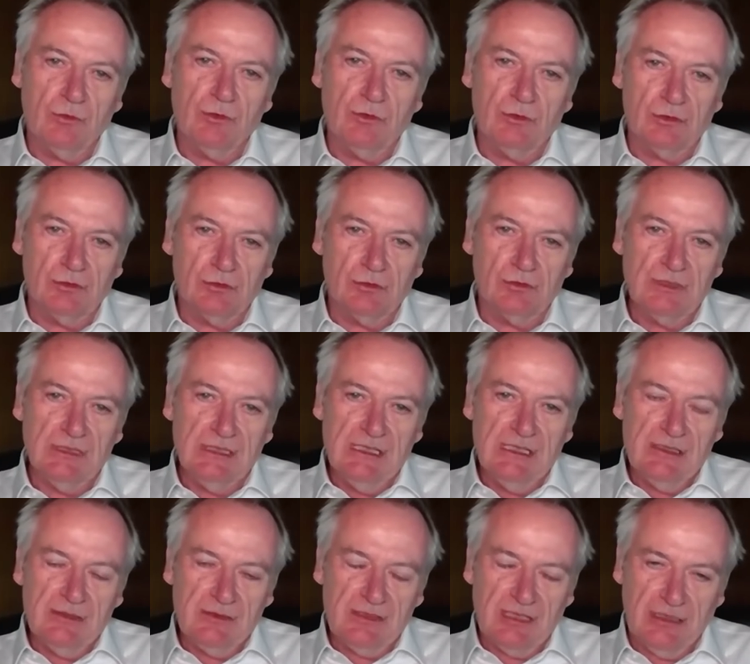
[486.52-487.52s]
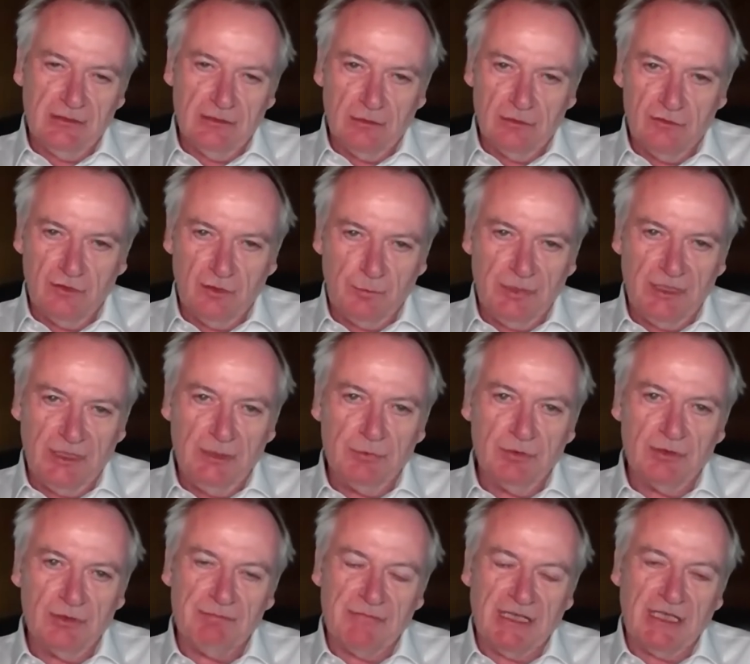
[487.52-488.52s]
your technology
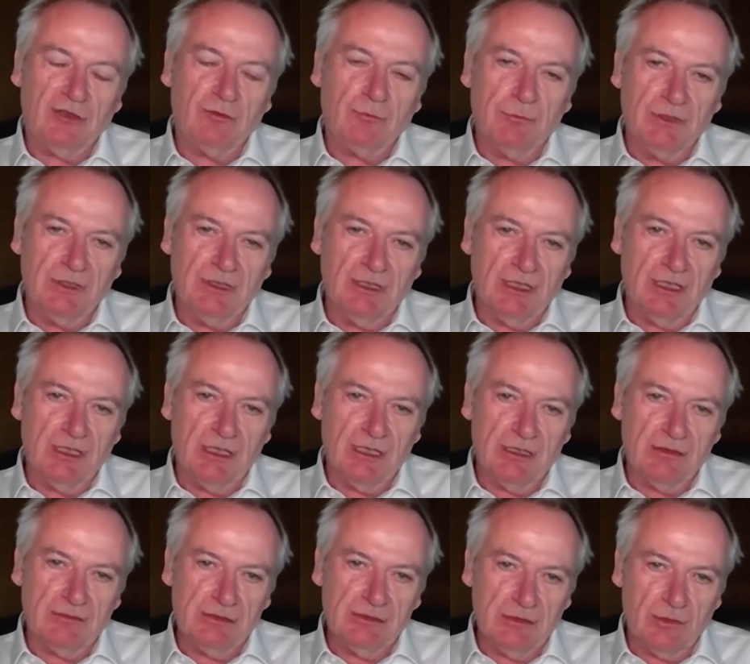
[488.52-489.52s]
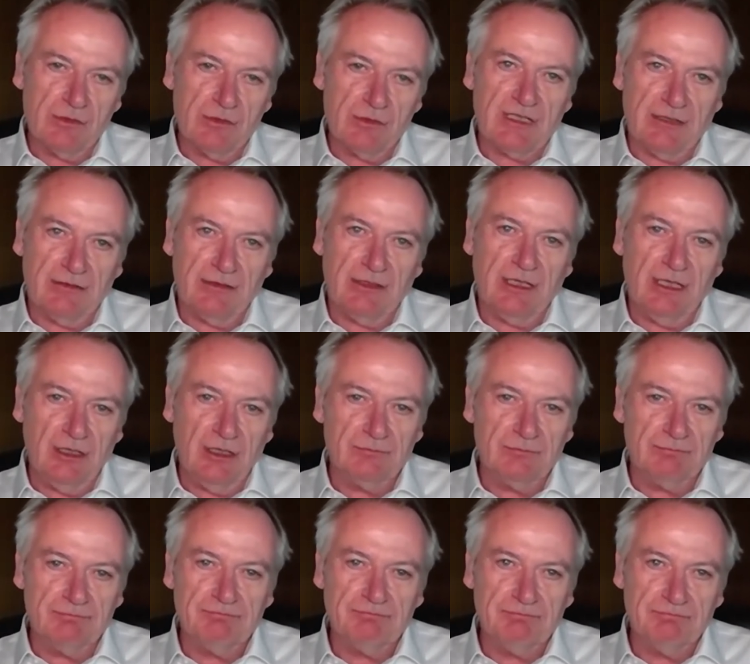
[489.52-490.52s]
people and management are locked down at home.